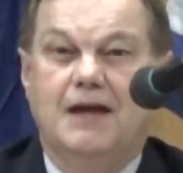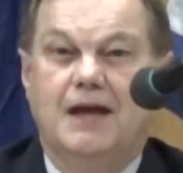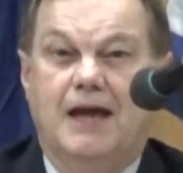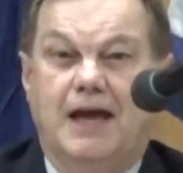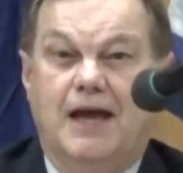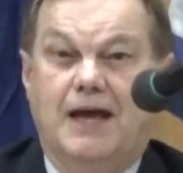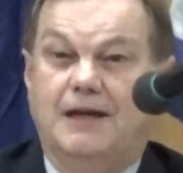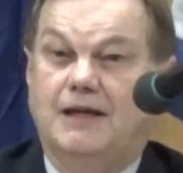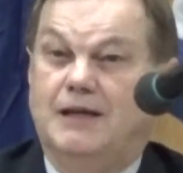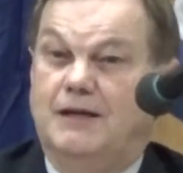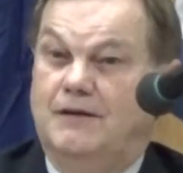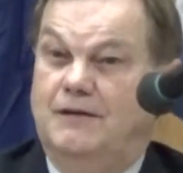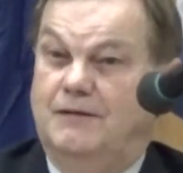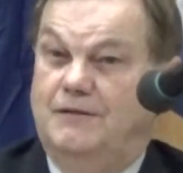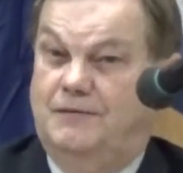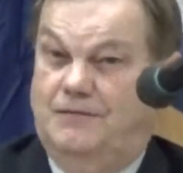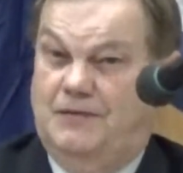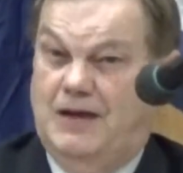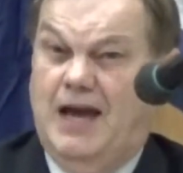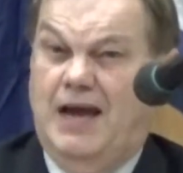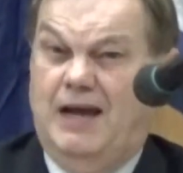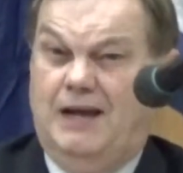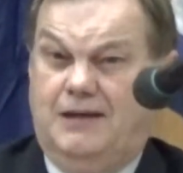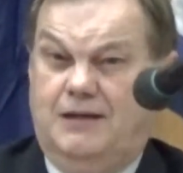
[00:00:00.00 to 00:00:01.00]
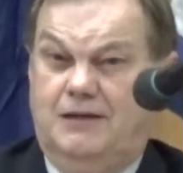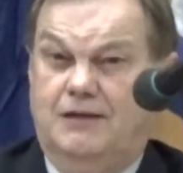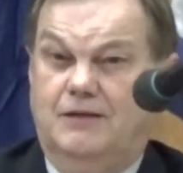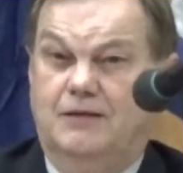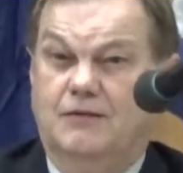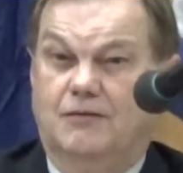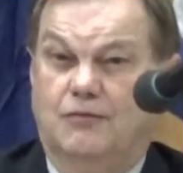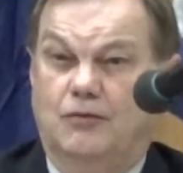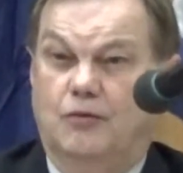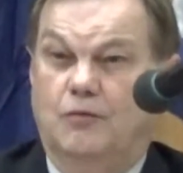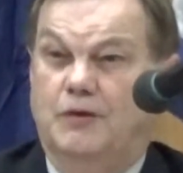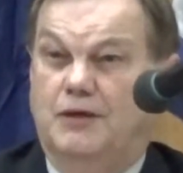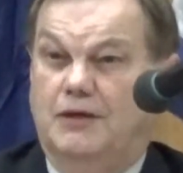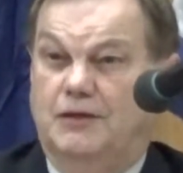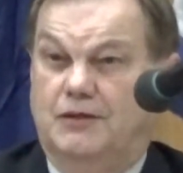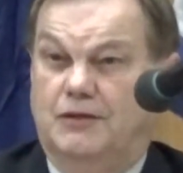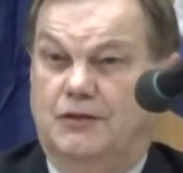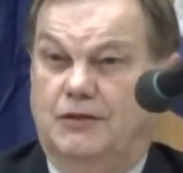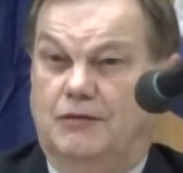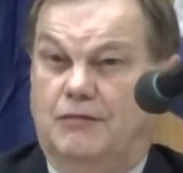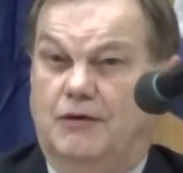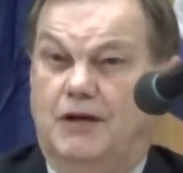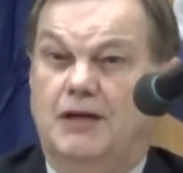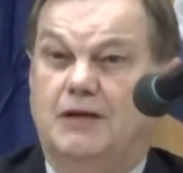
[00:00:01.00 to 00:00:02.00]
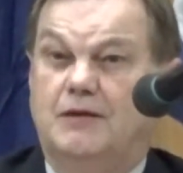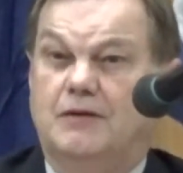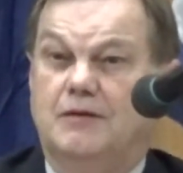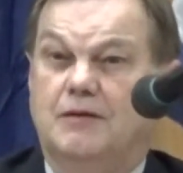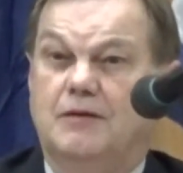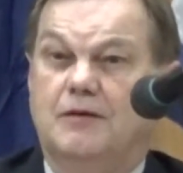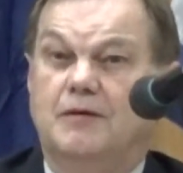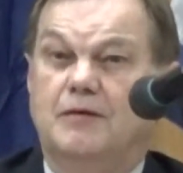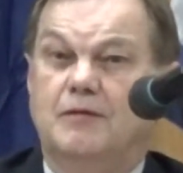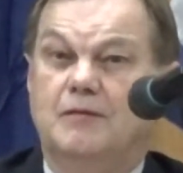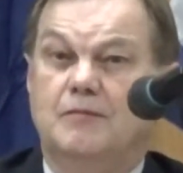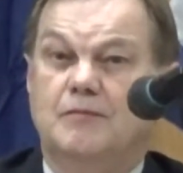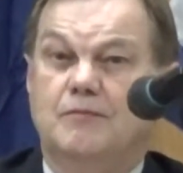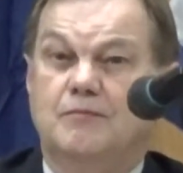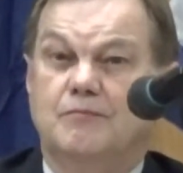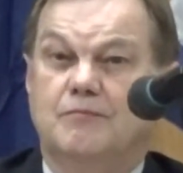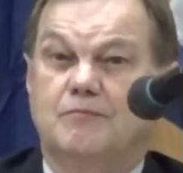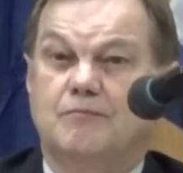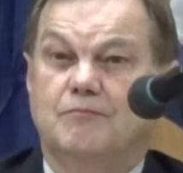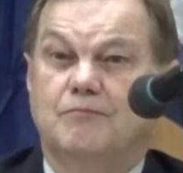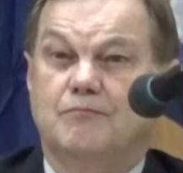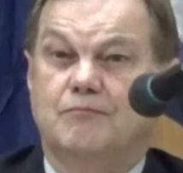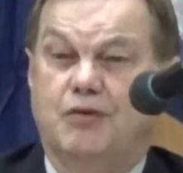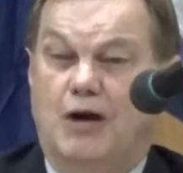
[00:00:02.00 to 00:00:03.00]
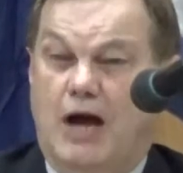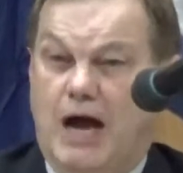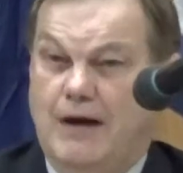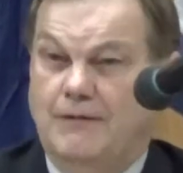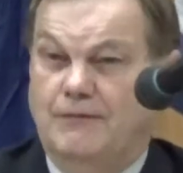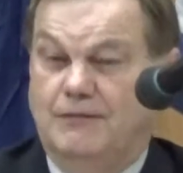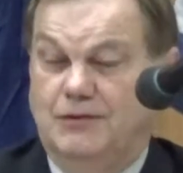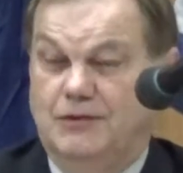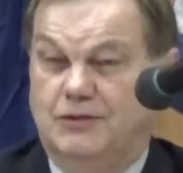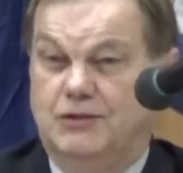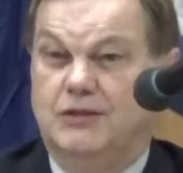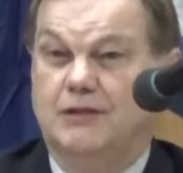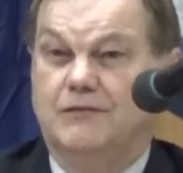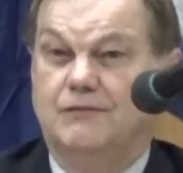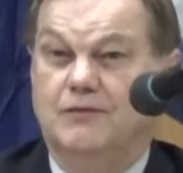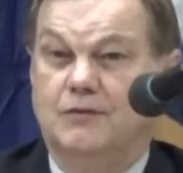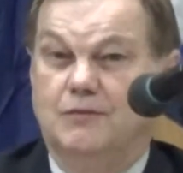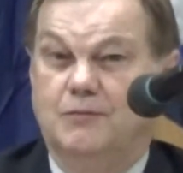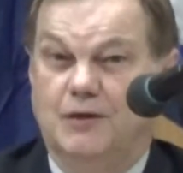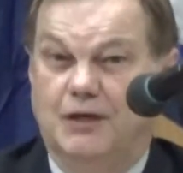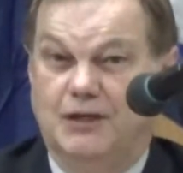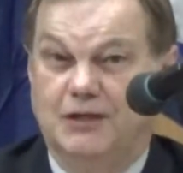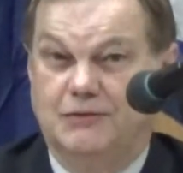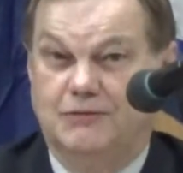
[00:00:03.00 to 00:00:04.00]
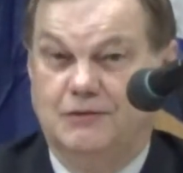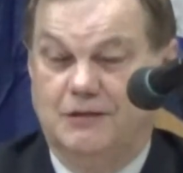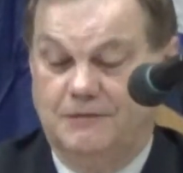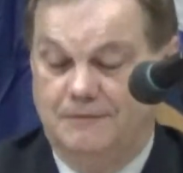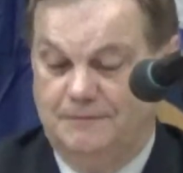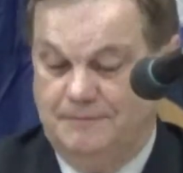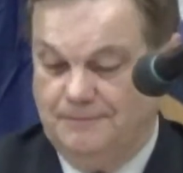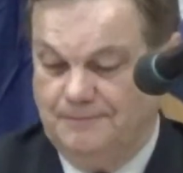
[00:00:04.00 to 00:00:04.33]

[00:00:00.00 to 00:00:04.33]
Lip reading: and, in fact, grew into the great province of New Brunswick.